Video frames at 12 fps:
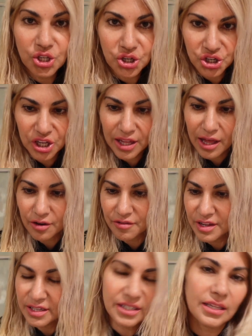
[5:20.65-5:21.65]
the shit out of
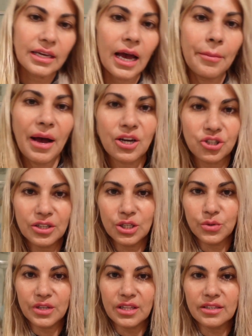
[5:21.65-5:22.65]
this. Like I'm actually
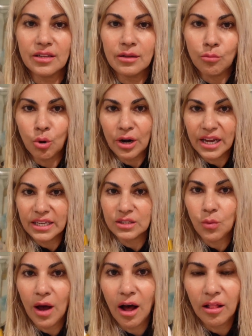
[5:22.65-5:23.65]
using this in the morning as
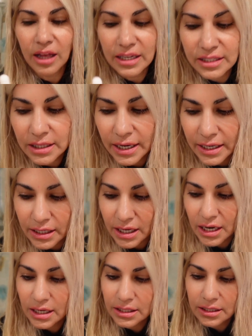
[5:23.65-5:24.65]
well as night
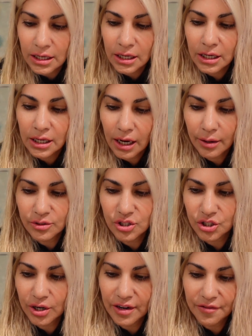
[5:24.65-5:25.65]
because I was
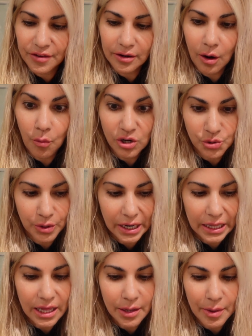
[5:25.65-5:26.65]
just trying to figure out which one
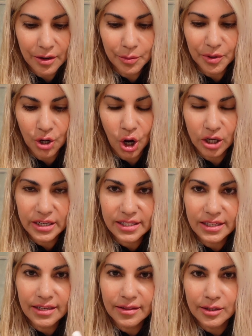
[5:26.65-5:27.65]
I like better. But
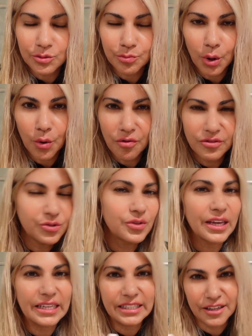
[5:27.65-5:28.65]
honestly, they both do
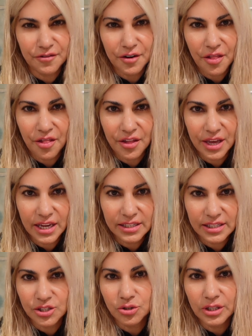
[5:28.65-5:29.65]
like different things.
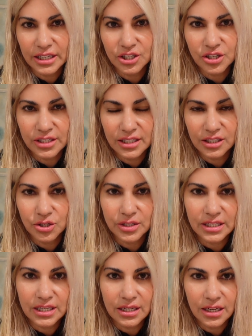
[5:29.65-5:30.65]
It's really interesting to
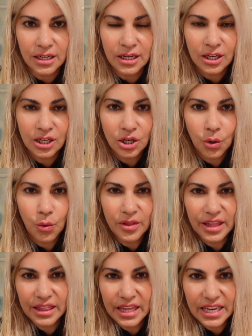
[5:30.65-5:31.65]
see
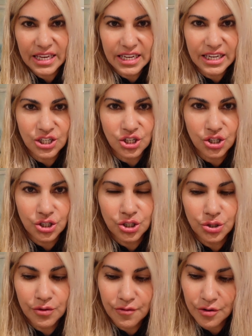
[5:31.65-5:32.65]
what they each
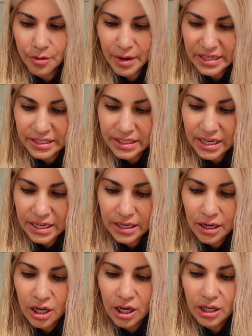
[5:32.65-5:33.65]
do for my
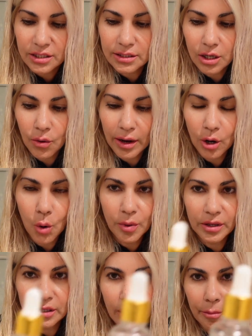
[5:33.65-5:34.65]
skin. So I
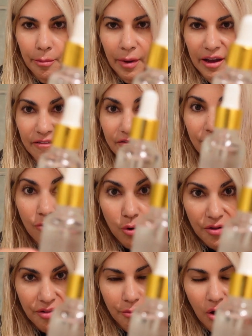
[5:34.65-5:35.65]
opened up my
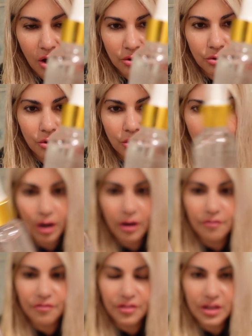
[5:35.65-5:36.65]
fourth bottle
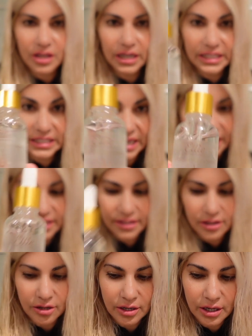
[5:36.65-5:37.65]
of the day
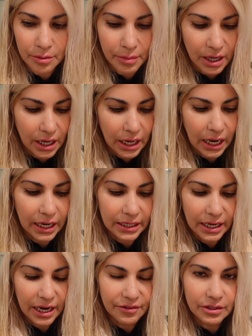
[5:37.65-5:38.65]
serum and
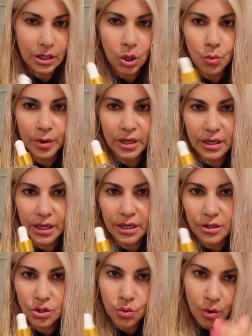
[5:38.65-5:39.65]
I have to open a
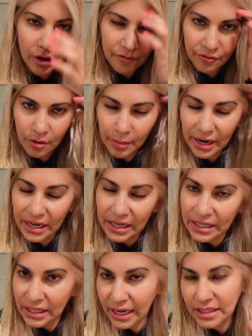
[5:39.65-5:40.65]
new one for my
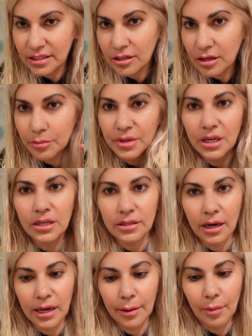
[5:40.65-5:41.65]
night serum because
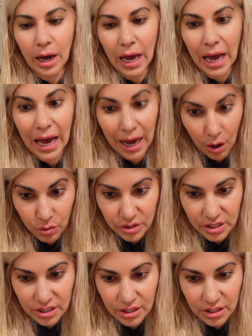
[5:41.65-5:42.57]
I am out